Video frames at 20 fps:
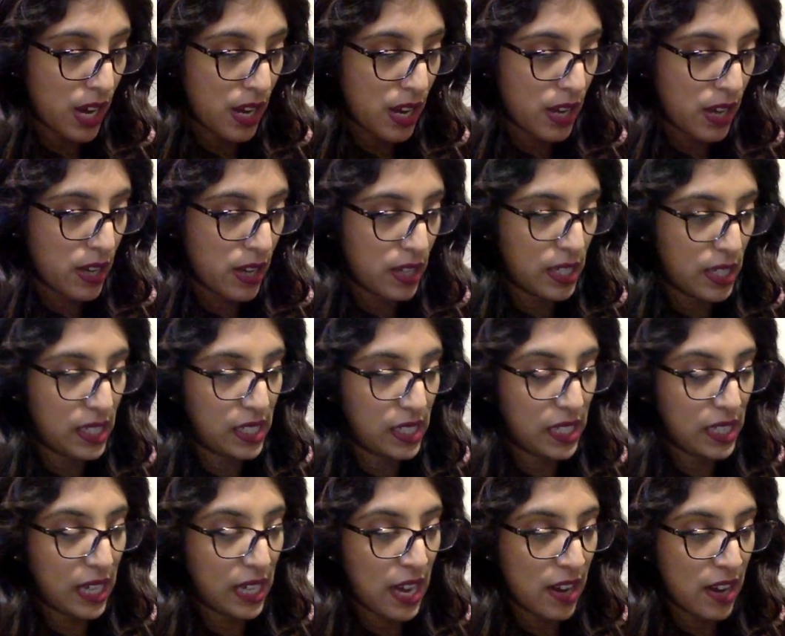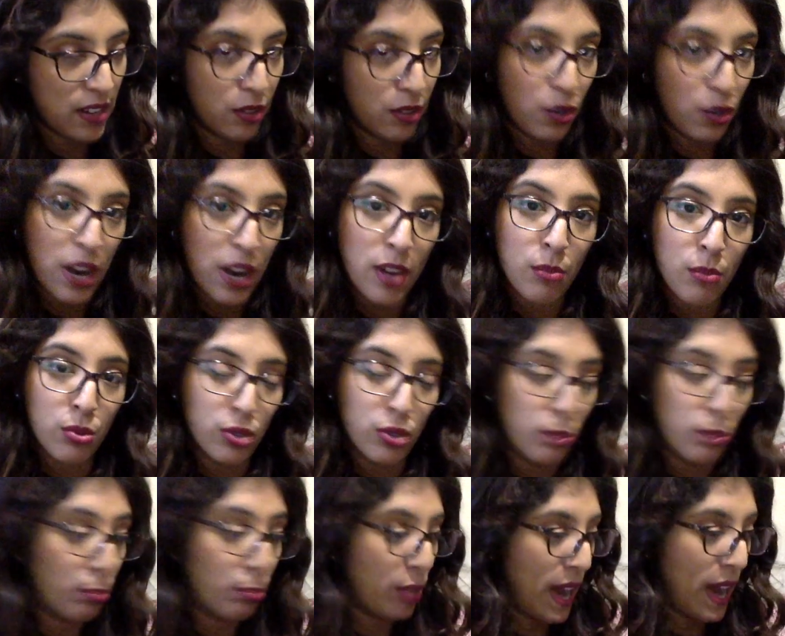Uh, it's again
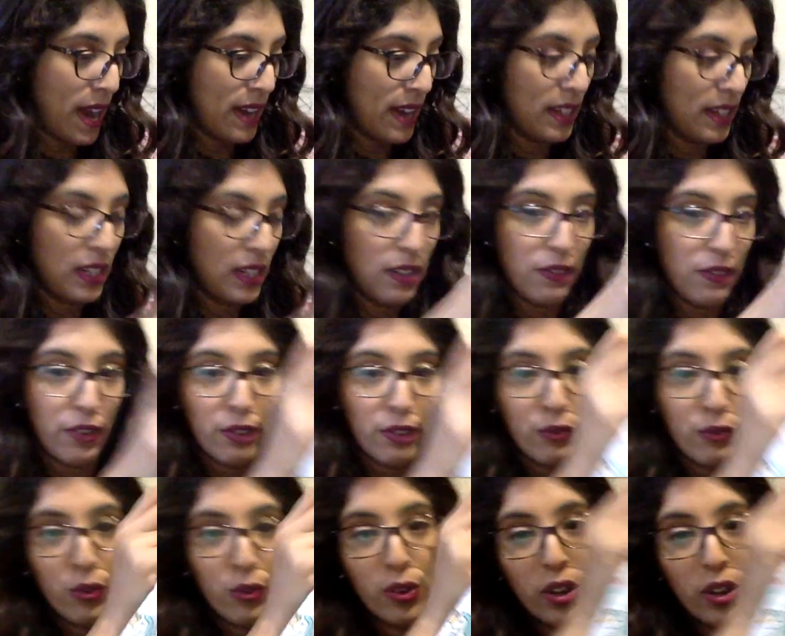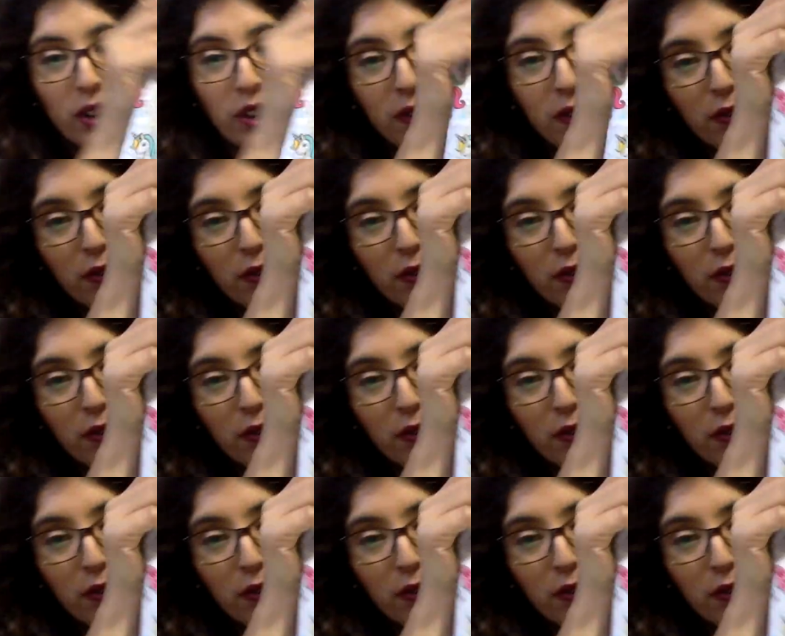Garanimals brand for four